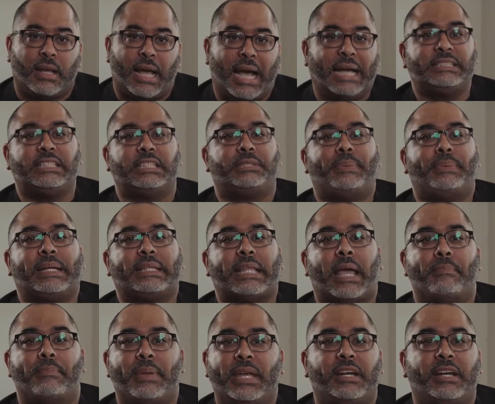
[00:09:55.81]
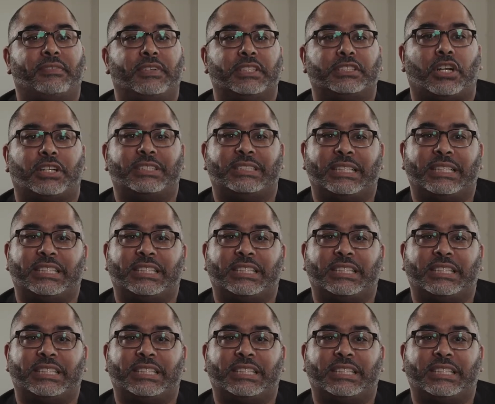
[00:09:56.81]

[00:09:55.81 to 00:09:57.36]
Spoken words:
I suspect that many of us are